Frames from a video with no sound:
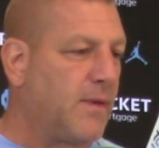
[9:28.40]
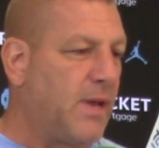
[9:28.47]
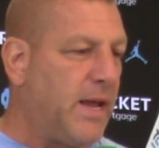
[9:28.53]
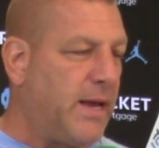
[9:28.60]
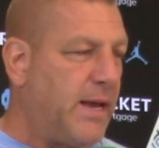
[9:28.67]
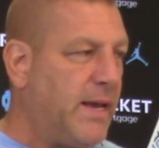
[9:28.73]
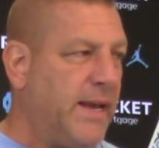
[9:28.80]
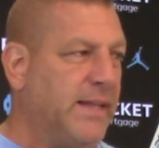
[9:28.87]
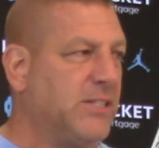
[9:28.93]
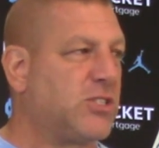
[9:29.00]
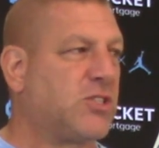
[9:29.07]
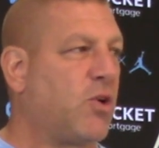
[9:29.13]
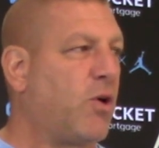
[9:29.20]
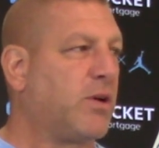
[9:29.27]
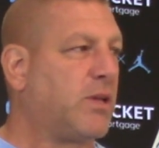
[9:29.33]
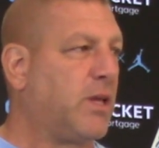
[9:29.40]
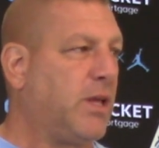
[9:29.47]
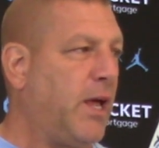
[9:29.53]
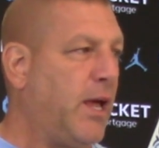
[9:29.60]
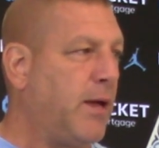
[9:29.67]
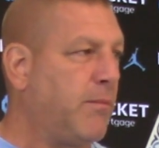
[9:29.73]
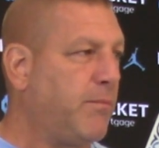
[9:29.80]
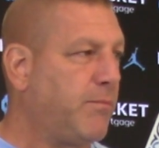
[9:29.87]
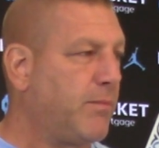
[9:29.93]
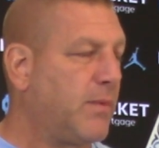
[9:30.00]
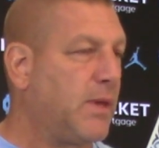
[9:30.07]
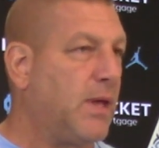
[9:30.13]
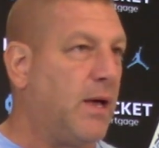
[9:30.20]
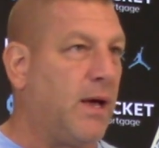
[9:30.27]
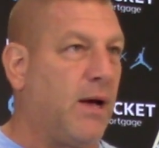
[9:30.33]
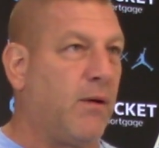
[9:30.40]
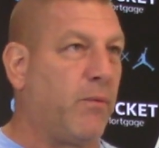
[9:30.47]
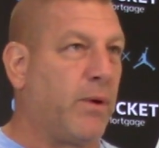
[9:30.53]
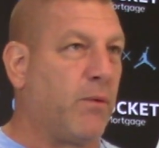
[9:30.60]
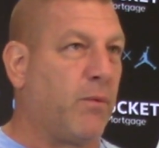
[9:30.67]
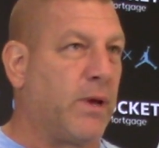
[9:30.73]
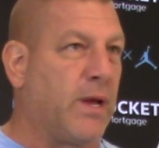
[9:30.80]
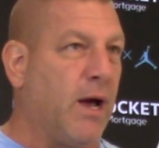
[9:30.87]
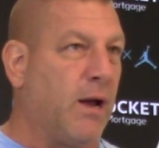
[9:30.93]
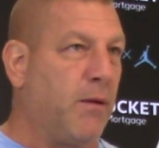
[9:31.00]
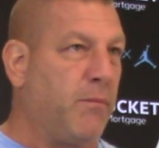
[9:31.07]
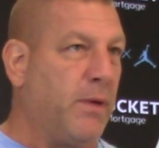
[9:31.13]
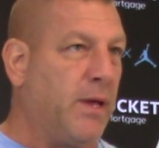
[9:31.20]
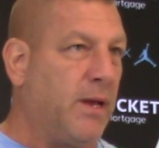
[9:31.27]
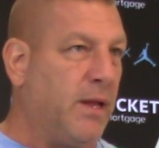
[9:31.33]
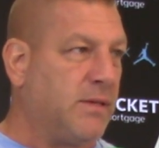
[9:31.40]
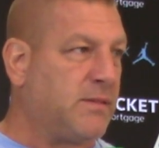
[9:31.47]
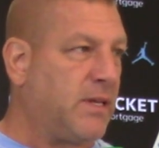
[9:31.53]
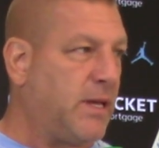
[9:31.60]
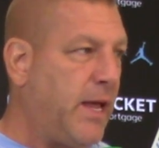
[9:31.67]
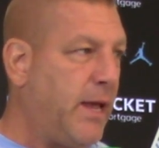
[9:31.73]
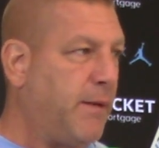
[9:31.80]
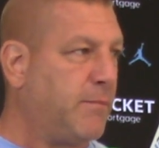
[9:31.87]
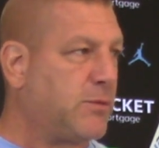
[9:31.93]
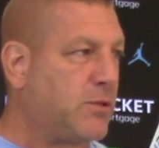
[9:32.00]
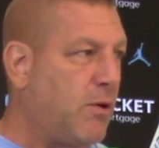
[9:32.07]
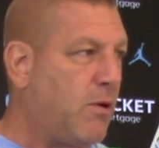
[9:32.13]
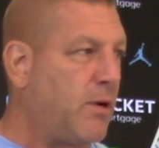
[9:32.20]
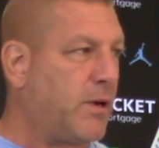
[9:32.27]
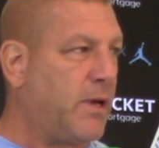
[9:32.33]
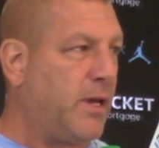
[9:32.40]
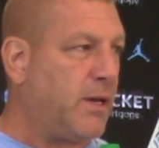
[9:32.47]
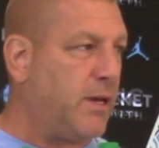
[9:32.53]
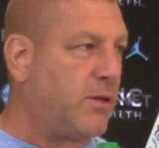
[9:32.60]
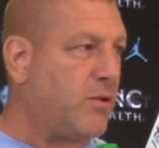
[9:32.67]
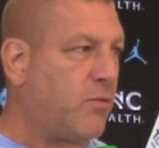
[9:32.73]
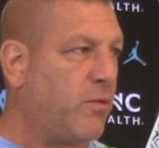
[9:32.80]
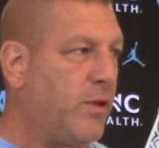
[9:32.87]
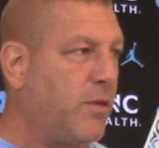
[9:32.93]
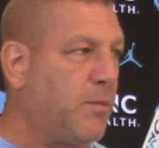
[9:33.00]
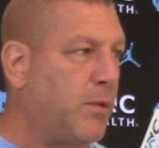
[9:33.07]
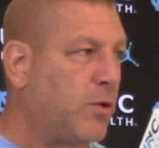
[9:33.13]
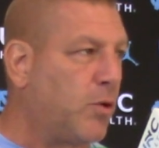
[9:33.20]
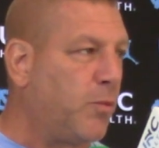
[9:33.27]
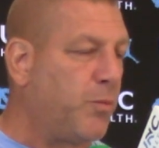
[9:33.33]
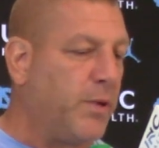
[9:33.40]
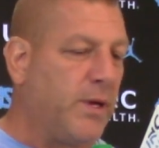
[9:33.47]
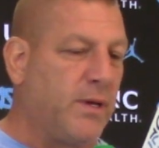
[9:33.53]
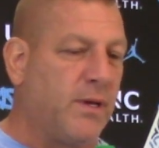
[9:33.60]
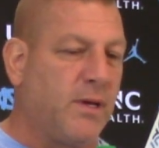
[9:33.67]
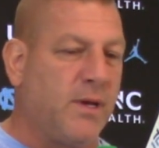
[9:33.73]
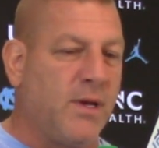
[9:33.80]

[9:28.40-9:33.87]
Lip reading: he didn't start the game. We got him in as the game started getting into rhythm a little bit.